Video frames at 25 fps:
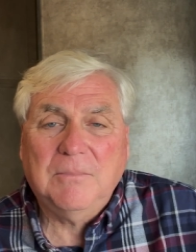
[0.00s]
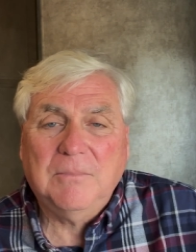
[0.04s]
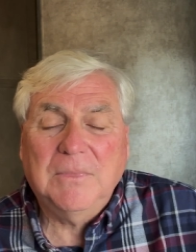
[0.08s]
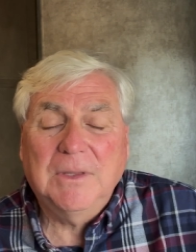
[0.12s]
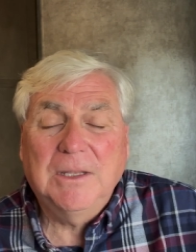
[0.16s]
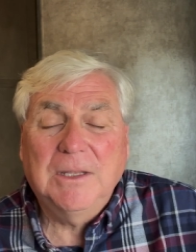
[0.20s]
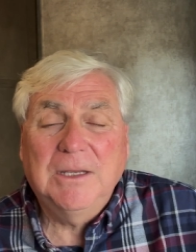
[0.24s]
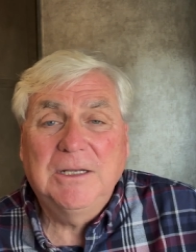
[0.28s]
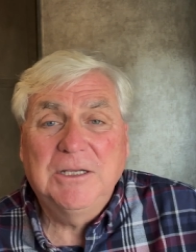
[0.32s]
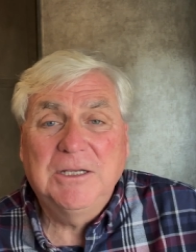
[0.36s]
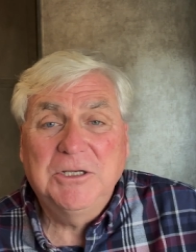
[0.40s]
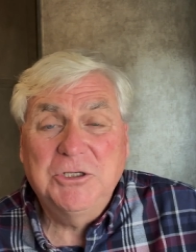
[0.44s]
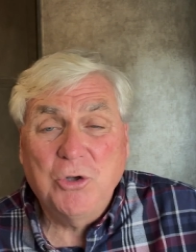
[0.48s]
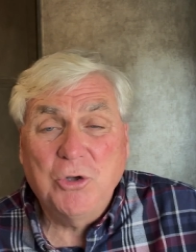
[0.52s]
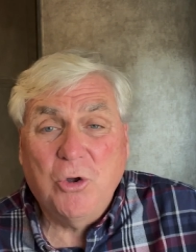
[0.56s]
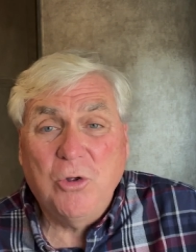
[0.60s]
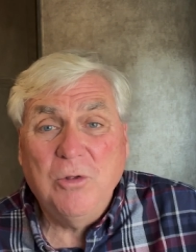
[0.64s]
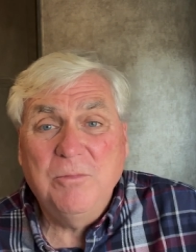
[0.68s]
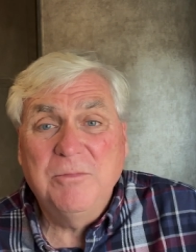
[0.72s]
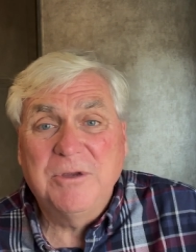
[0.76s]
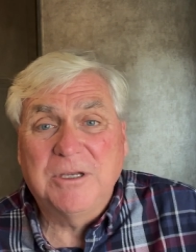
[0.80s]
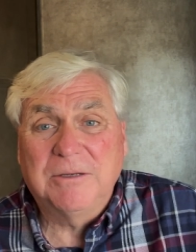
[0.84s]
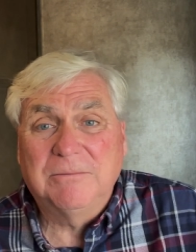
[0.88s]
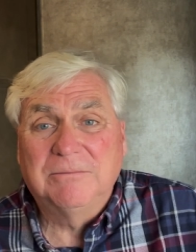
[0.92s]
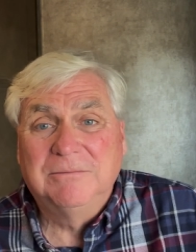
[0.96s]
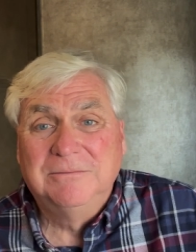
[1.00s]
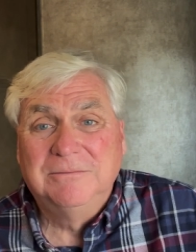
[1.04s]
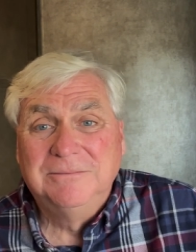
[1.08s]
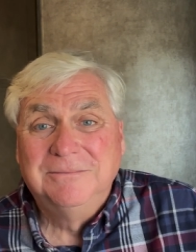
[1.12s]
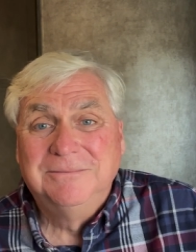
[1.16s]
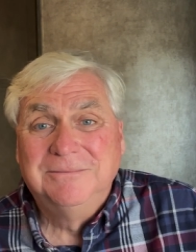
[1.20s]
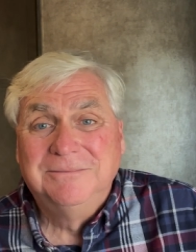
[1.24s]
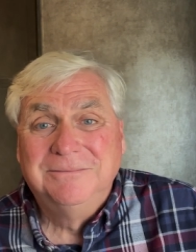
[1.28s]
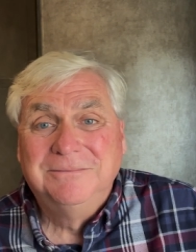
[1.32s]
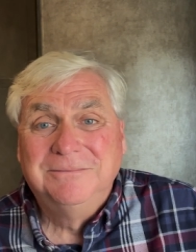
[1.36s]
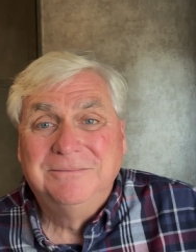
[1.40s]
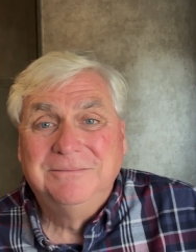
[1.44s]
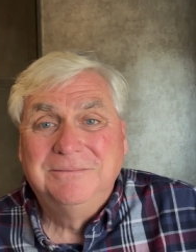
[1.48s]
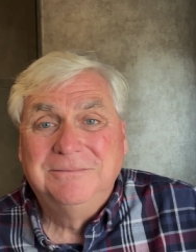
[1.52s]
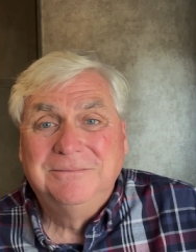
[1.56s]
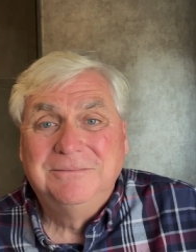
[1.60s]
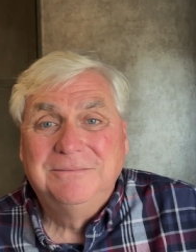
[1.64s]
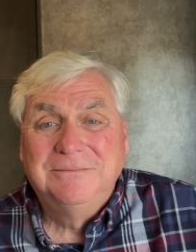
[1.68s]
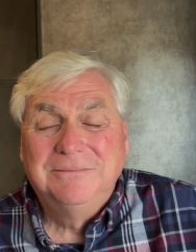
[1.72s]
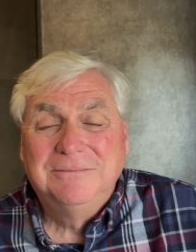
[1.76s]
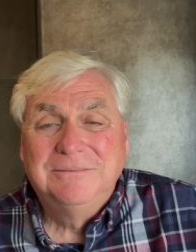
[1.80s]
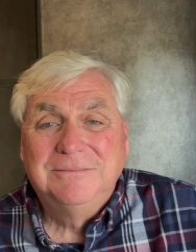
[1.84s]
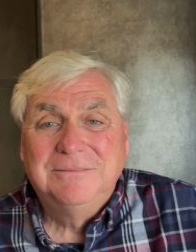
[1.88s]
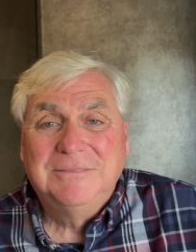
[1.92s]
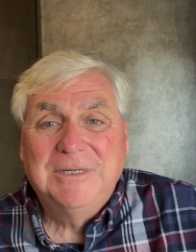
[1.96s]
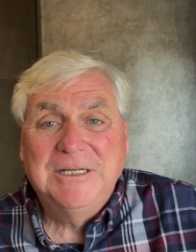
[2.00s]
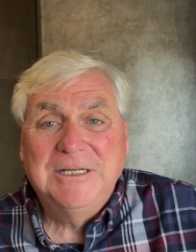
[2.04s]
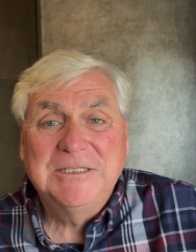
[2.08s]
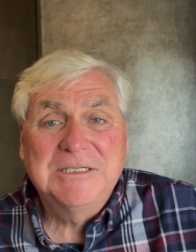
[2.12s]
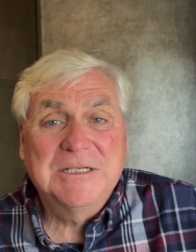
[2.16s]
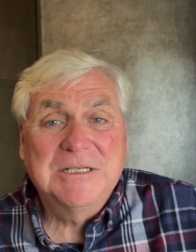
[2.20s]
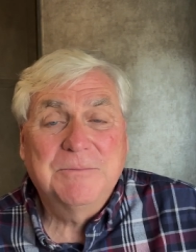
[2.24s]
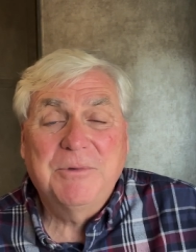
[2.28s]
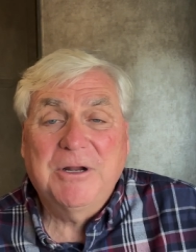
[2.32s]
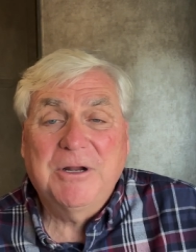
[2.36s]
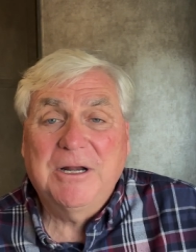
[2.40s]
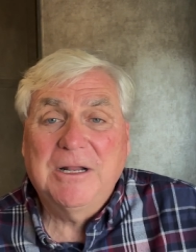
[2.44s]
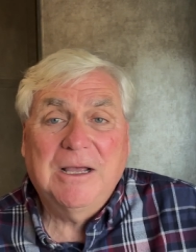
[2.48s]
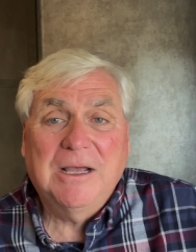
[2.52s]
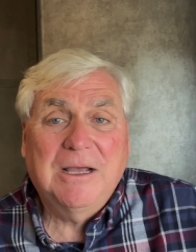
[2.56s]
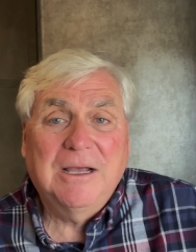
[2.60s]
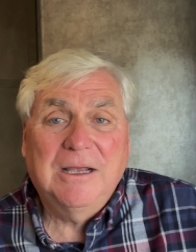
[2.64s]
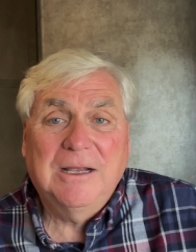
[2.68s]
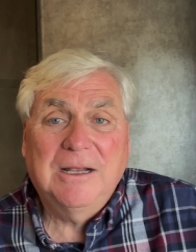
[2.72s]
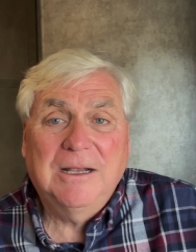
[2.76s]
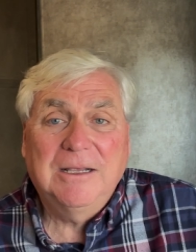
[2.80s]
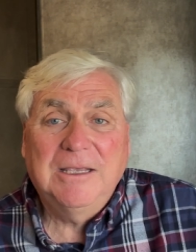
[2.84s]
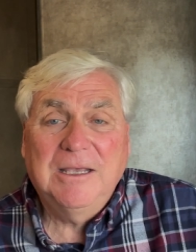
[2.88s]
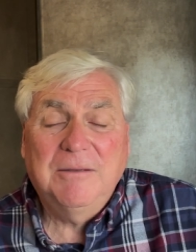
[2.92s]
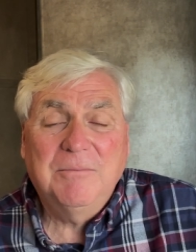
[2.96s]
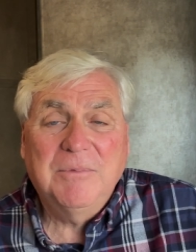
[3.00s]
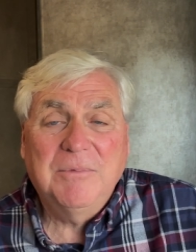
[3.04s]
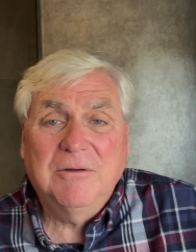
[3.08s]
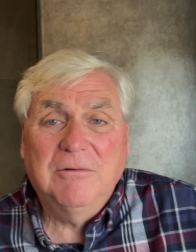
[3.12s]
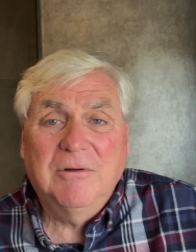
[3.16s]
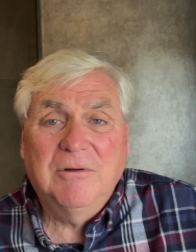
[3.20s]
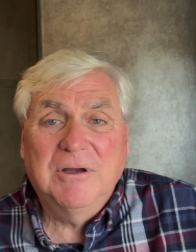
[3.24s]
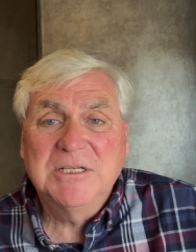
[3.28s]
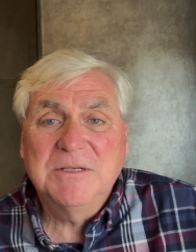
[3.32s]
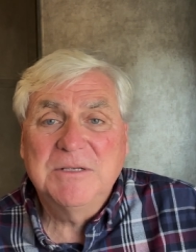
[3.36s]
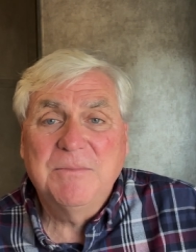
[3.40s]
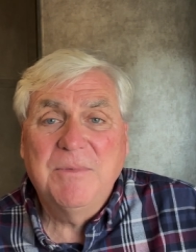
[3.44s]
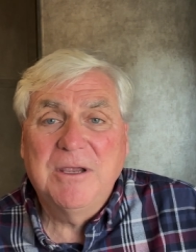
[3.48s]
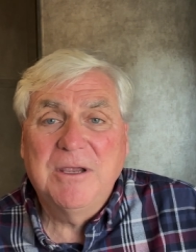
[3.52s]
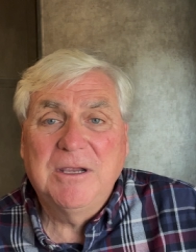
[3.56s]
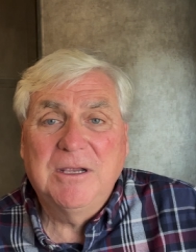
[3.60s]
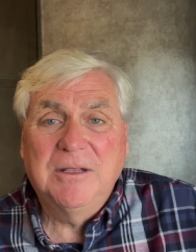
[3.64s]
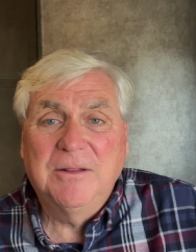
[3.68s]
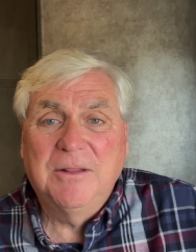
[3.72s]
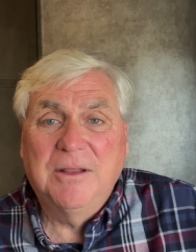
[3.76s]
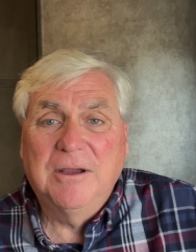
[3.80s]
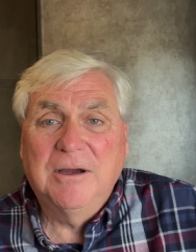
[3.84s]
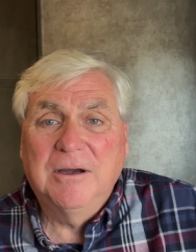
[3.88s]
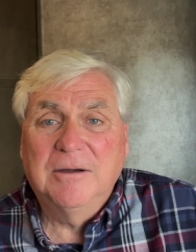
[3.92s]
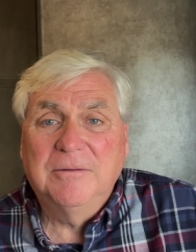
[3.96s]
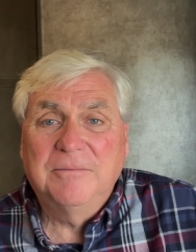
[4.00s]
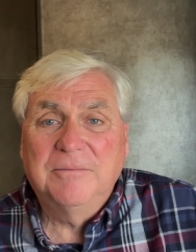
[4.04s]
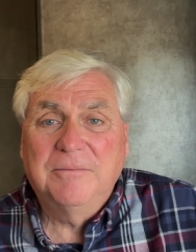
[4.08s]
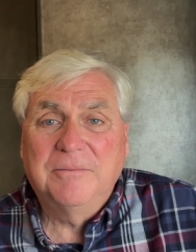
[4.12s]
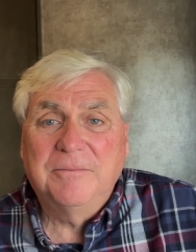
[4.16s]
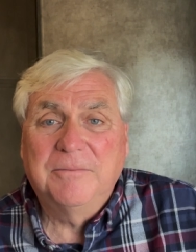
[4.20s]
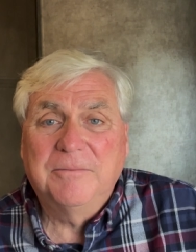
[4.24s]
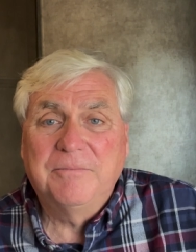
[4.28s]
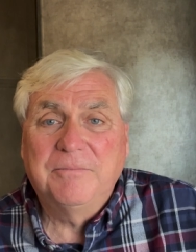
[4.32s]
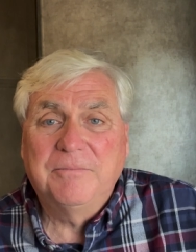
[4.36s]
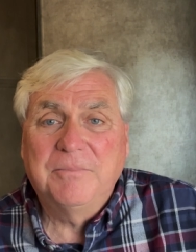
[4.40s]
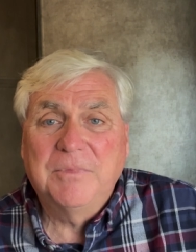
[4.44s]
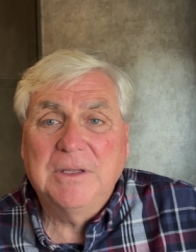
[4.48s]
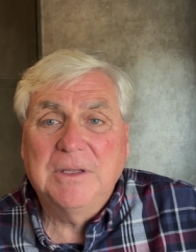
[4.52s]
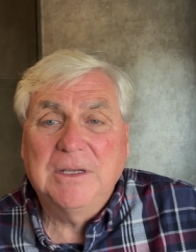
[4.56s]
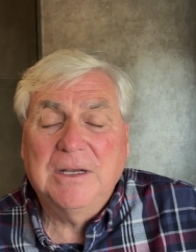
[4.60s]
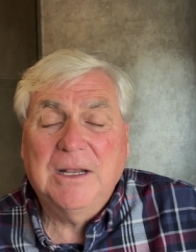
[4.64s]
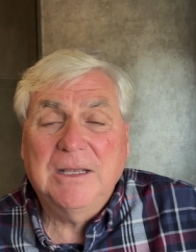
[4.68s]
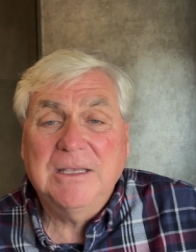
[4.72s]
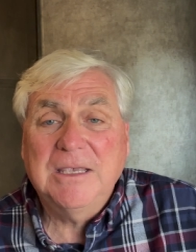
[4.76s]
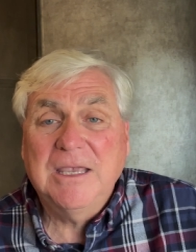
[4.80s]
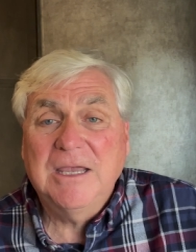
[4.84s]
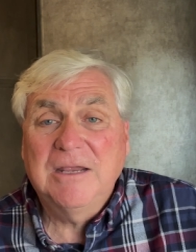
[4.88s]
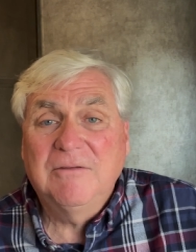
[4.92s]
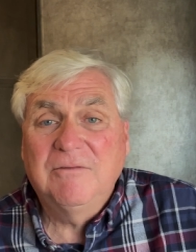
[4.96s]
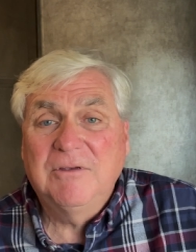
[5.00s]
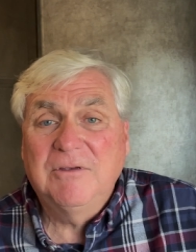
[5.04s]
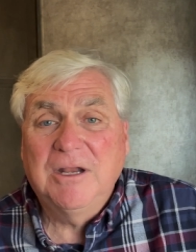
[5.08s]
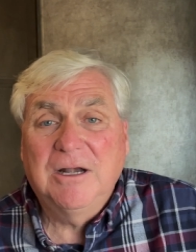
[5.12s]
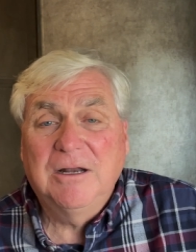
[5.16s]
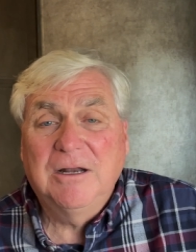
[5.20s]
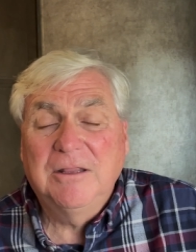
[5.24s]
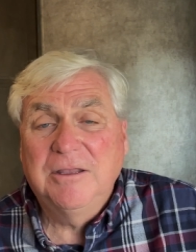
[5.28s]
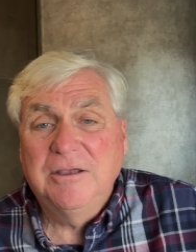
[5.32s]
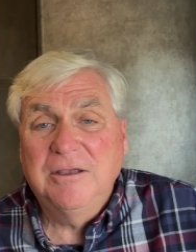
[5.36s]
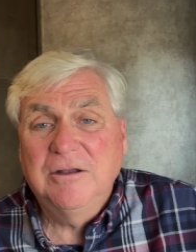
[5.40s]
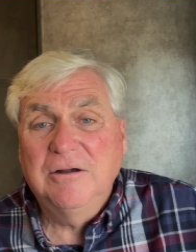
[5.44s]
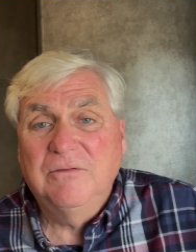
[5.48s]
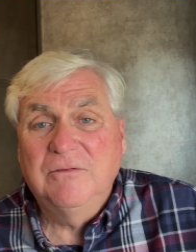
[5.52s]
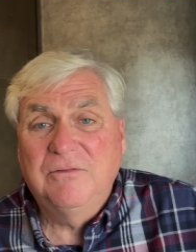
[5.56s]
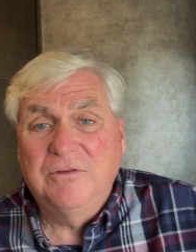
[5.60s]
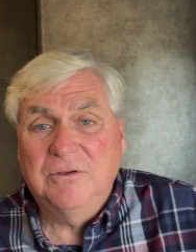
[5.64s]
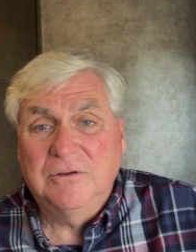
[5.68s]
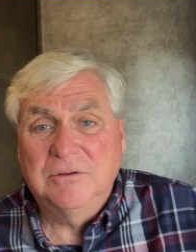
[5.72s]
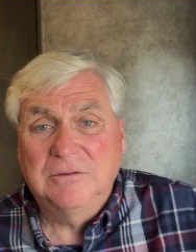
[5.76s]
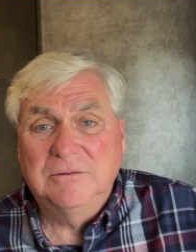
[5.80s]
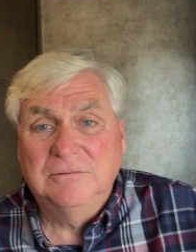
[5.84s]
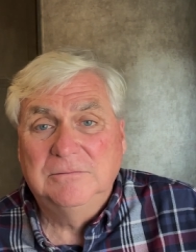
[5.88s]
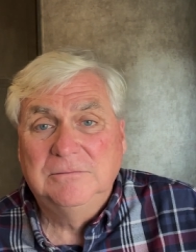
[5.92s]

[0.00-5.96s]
And he told me. He said, "But I get my resume in there. I can't even get in the interview."